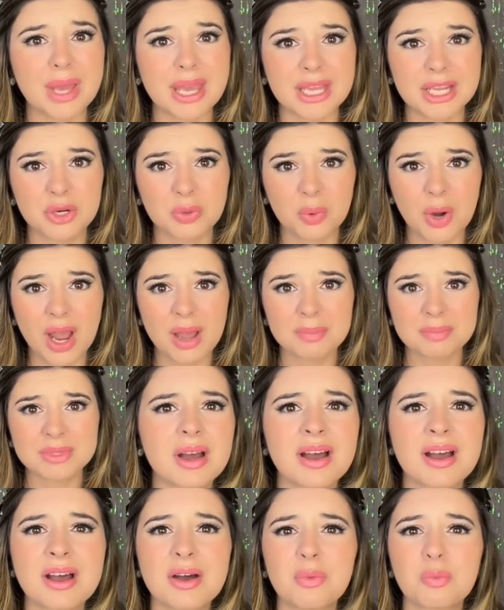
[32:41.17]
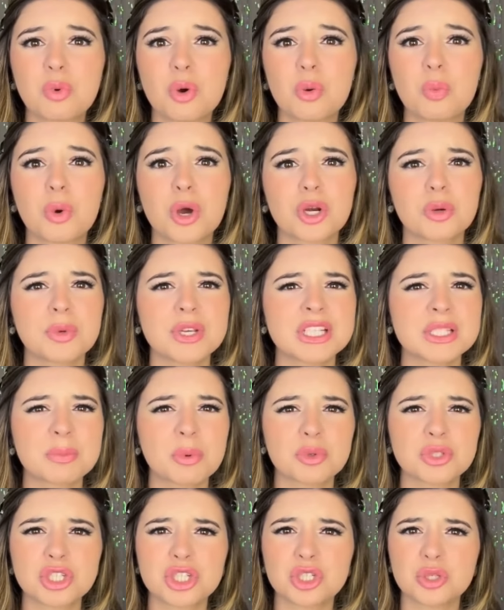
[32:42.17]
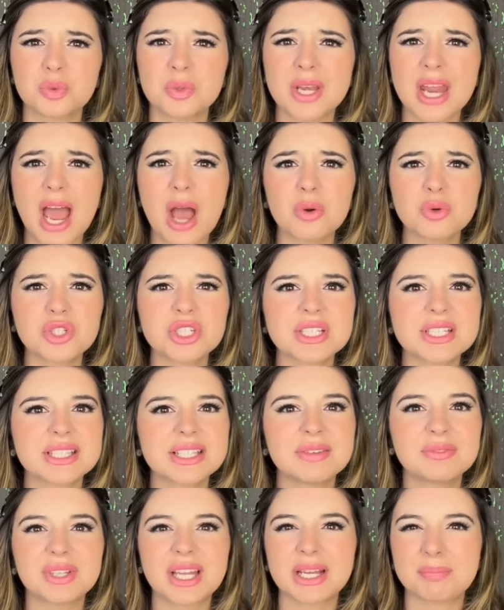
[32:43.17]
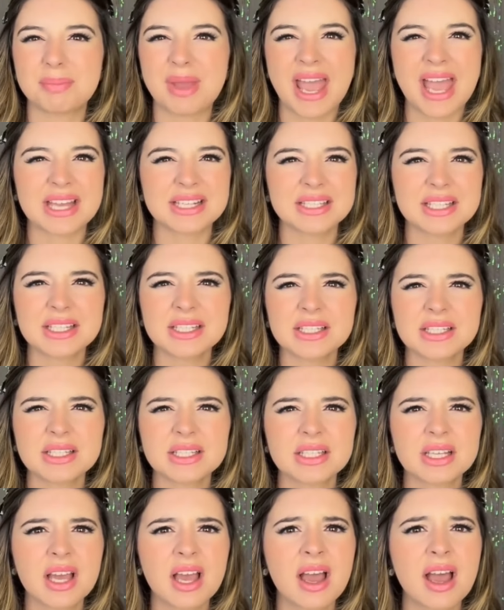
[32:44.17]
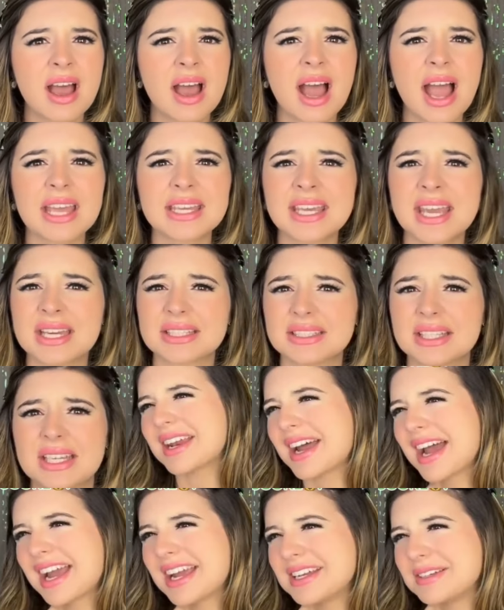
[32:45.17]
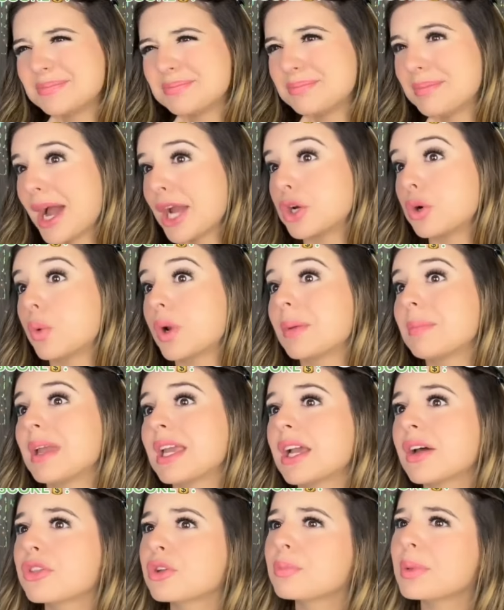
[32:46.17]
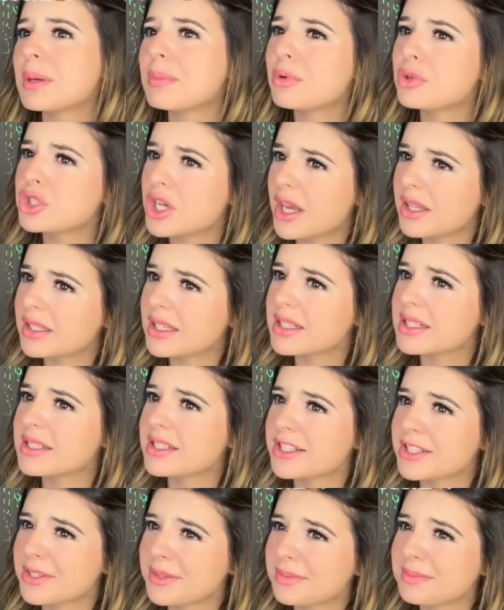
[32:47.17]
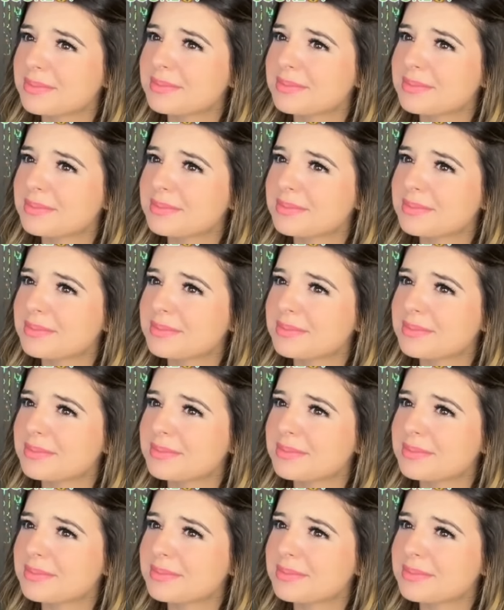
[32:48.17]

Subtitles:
Bankrupt? Well, what are we supposed to do now? Just live like peasants? I can't let... I don't want to make other people jealous.